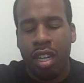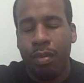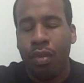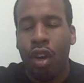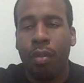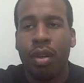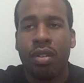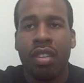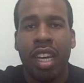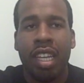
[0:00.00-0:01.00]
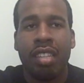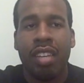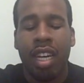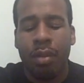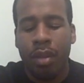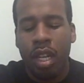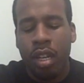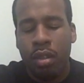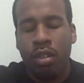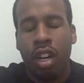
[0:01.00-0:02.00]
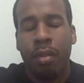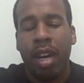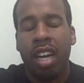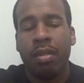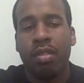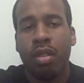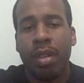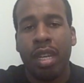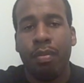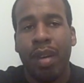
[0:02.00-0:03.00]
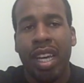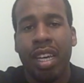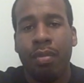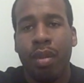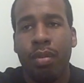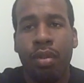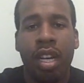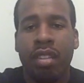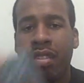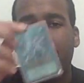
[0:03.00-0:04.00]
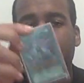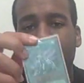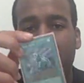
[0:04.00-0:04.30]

Um, almost anytime you talk about Heavy Storm getting banned, people instantly